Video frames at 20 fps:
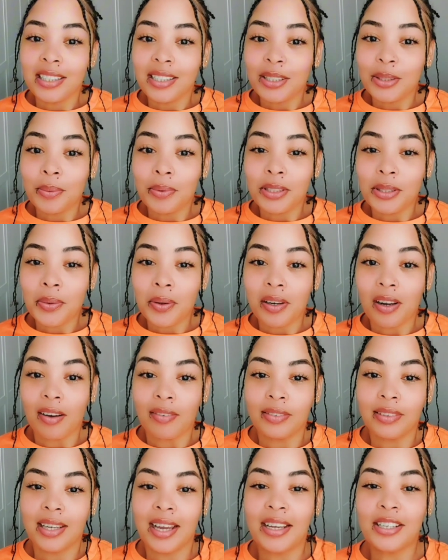This is what
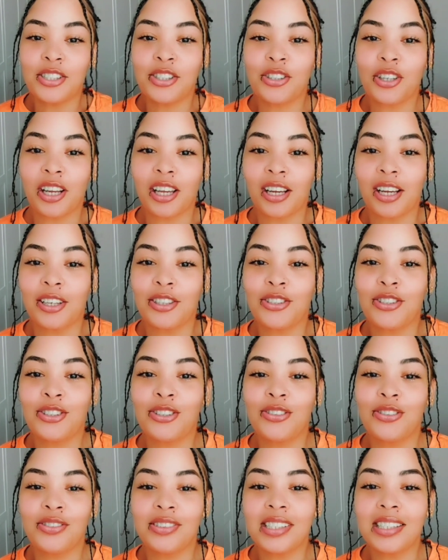2.5, yes,
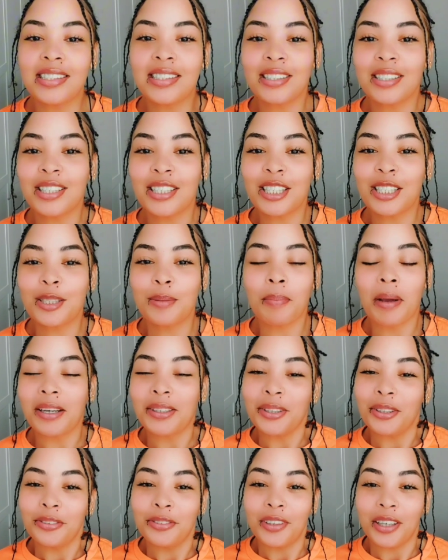shrinkage,
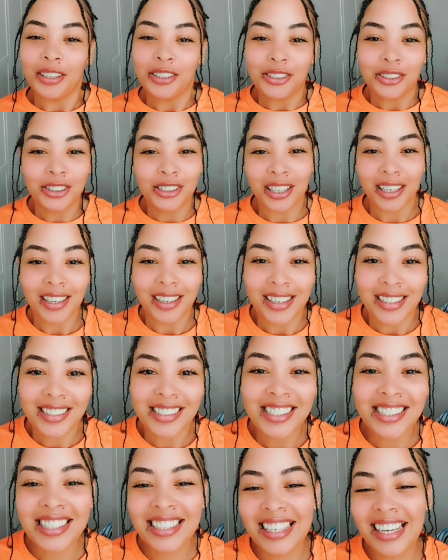disrespect of French,
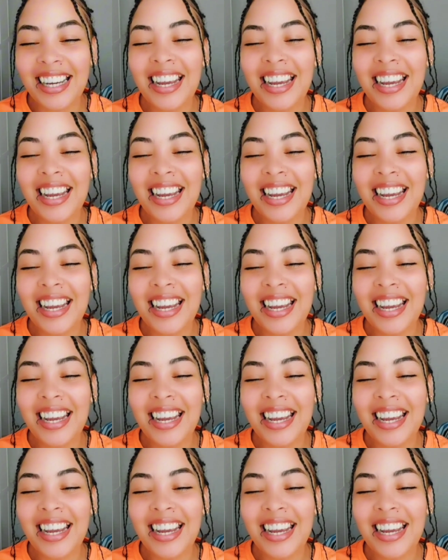shrinkage.